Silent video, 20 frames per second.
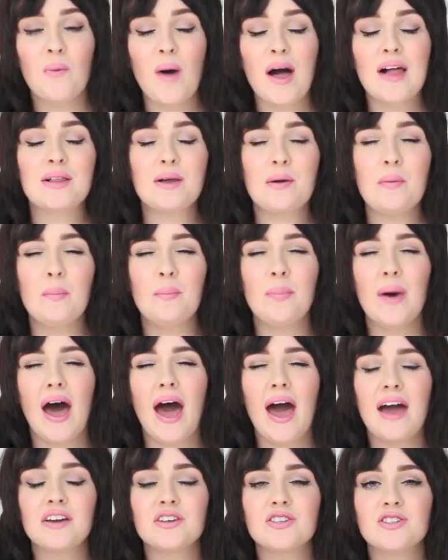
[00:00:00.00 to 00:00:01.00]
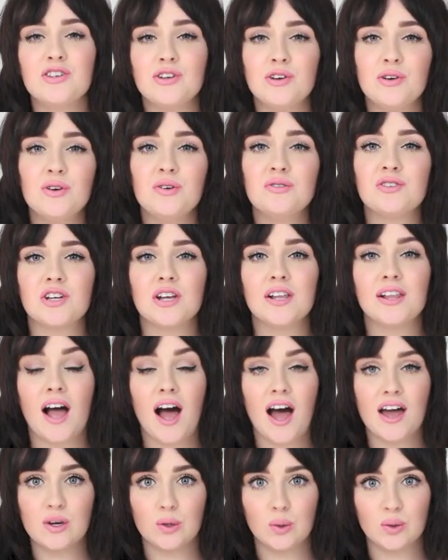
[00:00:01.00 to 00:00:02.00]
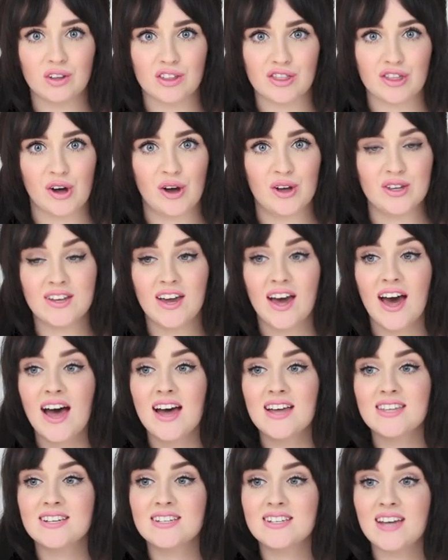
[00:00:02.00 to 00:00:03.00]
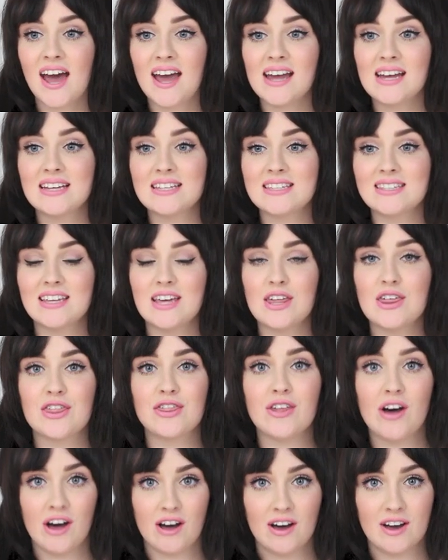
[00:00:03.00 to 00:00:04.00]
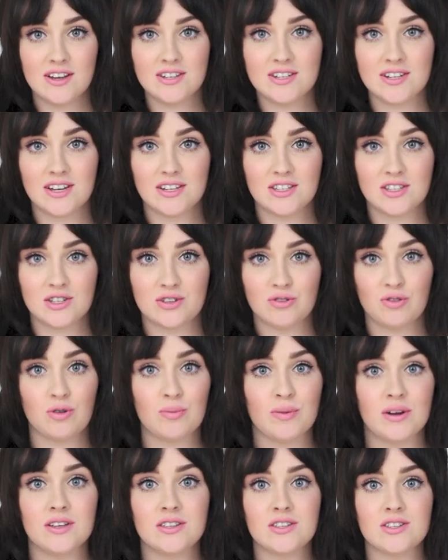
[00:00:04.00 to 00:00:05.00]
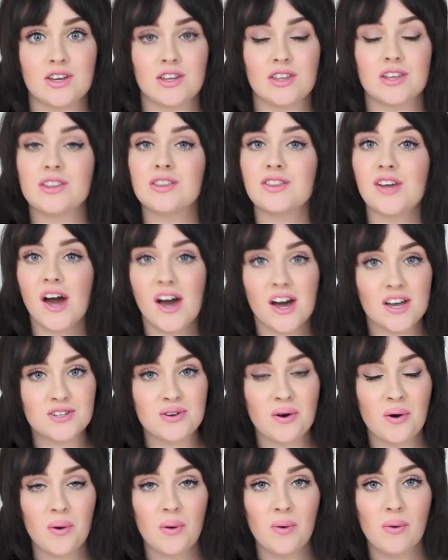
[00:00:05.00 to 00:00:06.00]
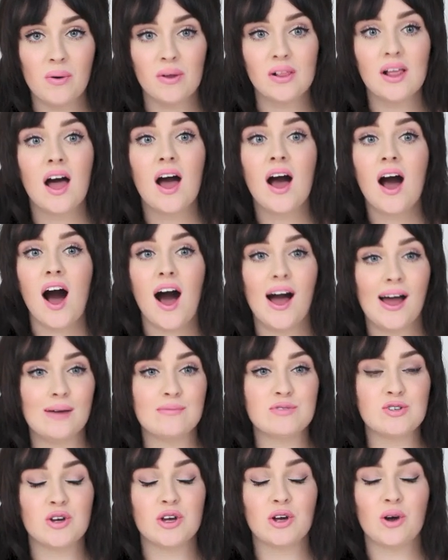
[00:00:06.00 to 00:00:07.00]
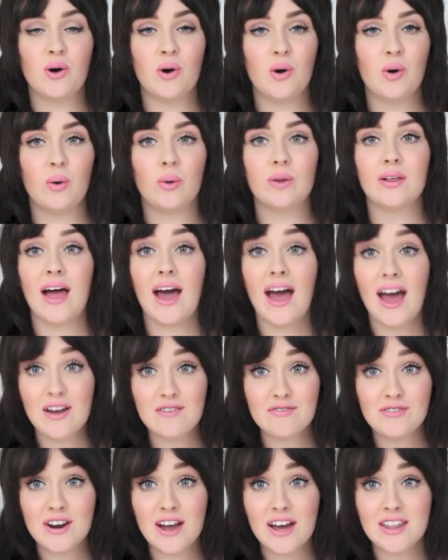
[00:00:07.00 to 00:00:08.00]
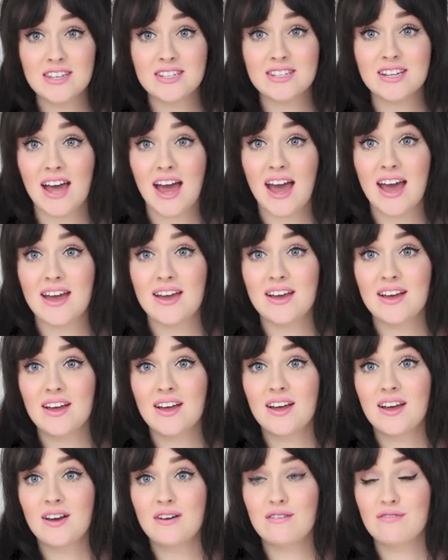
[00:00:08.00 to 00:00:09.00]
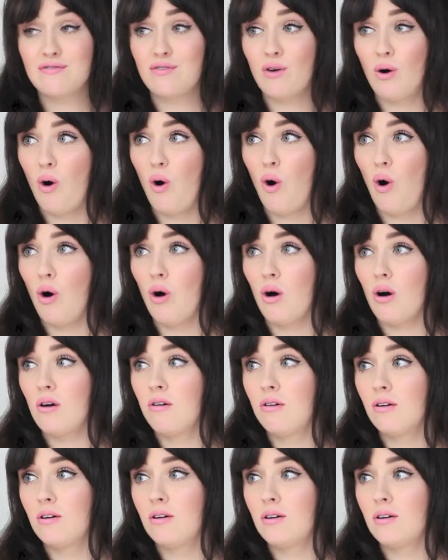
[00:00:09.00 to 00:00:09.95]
welcome back to July Haul-a-thon. Today is the third installment, so the third haul. I am doing a haul every other day for